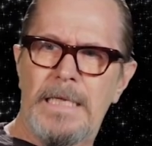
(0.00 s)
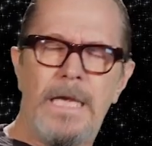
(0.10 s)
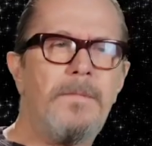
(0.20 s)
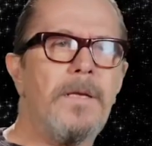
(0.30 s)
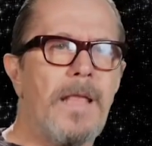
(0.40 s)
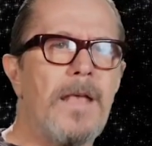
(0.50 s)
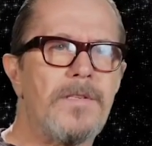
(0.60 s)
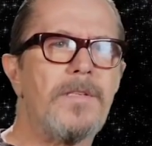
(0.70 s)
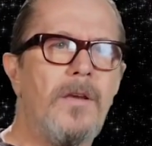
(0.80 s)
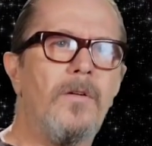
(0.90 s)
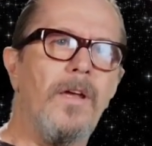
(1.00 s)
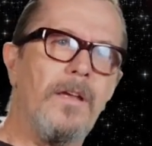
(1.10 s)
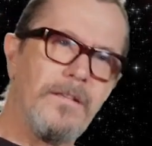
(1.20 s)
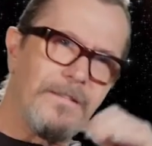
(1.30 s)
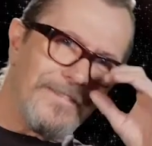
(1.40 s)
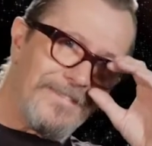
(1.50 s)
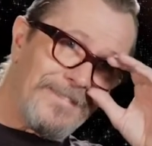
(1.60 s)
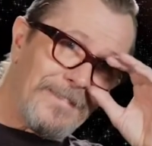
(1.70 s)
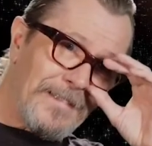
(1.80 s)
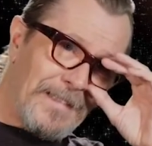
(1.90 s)
keeping that secret
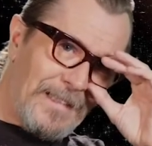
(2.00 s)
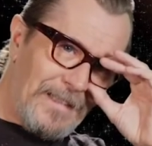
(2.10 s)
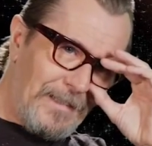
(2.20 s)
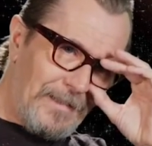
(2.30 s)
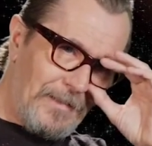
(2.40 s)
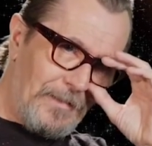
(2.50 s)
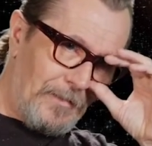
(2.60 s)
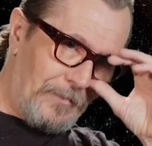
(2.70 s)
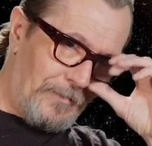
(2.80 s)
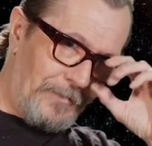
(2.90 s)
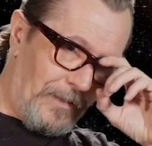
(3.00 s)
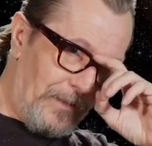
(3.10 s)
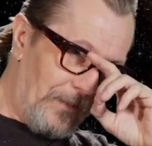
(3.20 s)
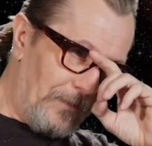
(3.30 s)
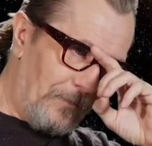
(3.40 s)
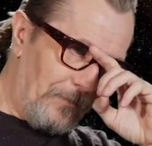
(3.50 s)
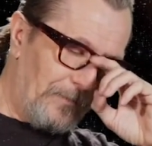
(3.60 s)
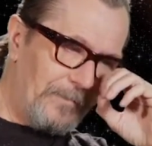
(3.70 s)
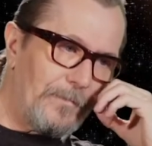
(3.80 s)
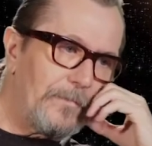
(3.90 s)
of
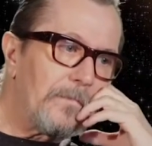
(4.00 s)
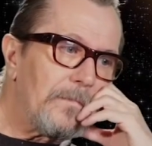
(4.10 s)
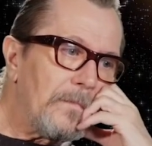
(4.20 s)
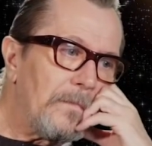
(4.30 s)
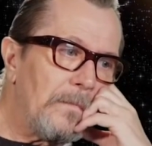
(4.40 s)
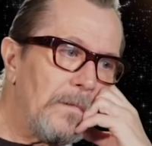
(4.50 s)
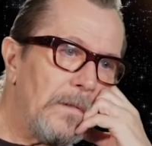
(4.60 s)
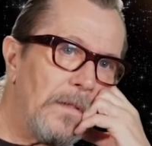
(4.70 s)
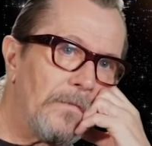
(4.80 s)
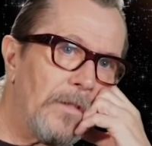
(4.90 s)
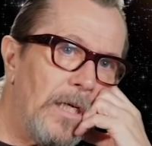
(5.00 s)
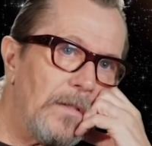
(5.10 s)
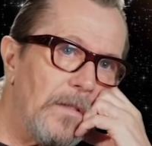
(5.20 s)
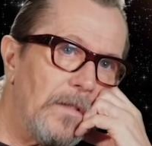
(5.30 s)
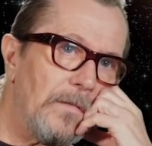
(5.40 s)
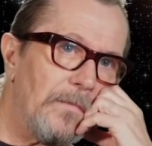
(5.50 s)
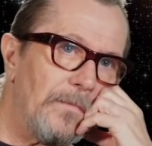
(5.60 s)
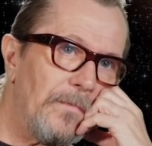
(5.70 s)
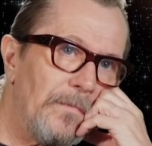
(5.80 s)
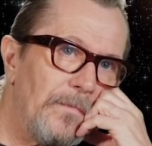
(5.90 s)
Gardner
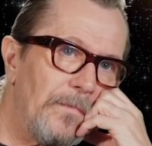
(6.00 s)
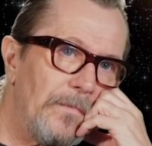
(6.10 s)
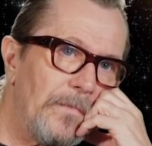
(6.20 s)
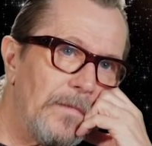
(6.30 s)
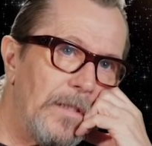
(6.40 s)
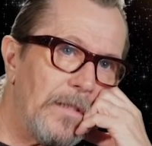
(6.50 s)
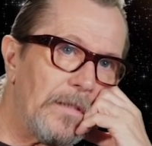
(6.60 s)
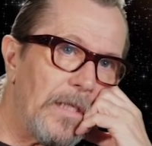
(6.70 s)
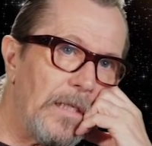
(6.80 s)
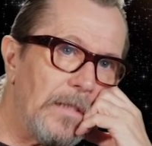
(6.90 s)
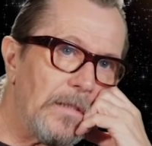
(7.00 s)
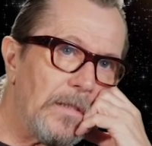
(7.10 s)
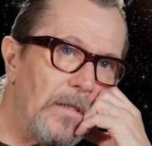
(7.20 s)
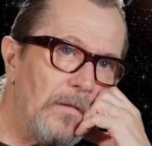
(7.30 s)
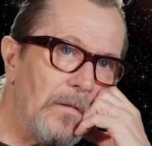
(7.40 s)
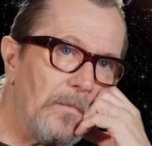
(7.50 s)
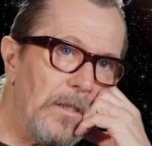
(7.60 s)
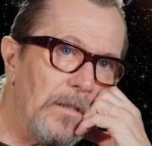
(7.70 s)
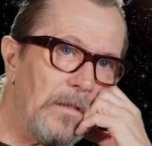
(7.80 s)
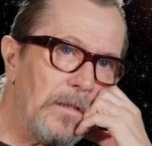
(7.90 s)
has taken its toll on
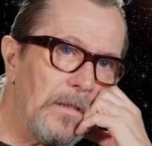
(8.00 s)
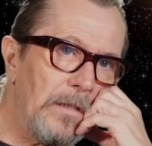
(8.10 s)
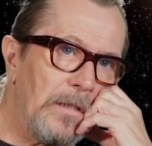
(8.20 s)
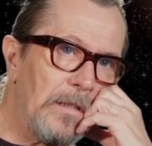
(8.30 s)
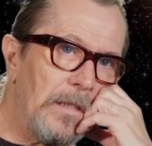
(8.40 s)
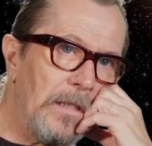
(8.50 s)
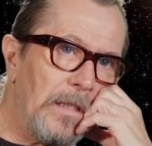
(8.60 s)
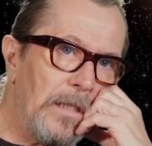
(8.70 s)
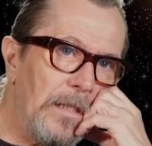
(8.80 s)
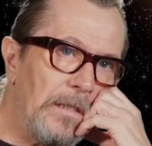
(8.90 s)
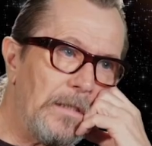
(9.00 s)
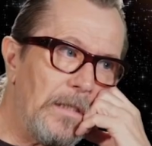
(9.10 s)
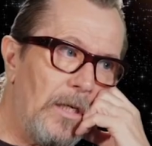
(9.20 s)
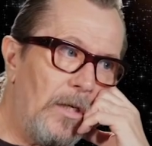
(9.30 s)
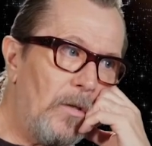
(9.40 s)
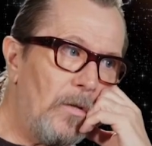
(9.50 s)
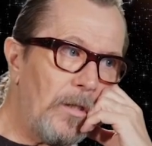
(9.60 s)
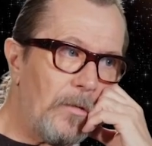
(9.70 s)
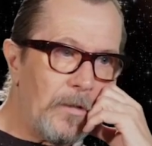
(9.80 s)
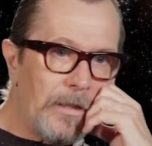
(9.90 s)
me. And it's
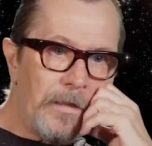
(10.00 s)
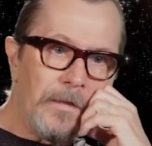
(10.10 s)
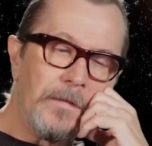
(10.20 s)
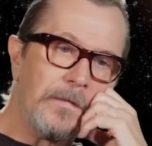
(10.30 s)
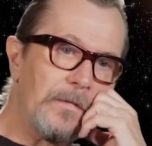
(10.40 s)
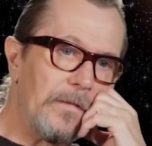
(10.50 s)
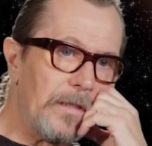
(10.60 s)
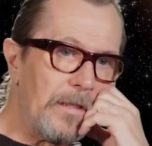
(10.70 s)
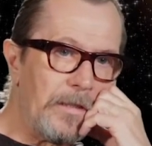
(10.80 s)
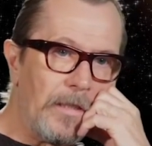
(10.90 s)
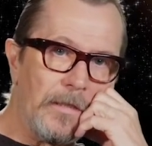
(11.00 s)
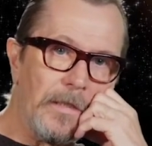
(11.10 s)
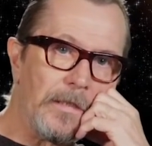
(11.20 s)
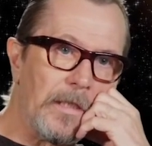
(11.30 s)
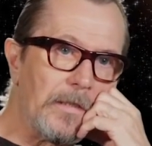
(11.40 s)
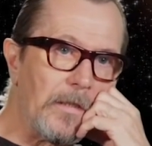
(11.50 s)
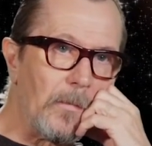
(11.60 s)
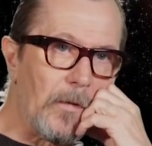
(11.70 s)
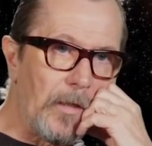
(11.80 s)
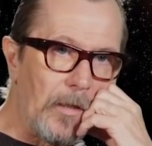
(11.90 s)
only when they start
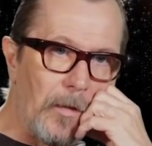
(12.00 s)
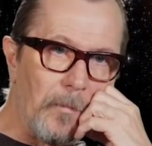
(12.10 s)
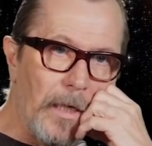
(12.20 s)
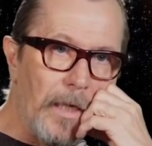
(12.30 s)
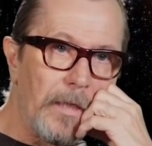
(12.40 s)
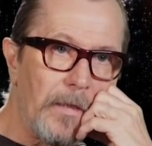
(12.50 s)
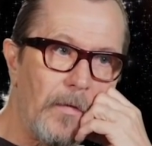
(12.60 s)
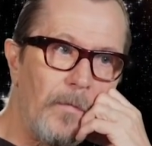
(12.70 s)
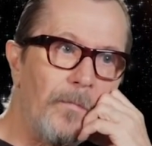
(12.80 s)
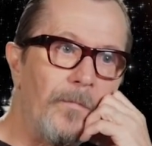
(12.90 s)
discussing bringing him back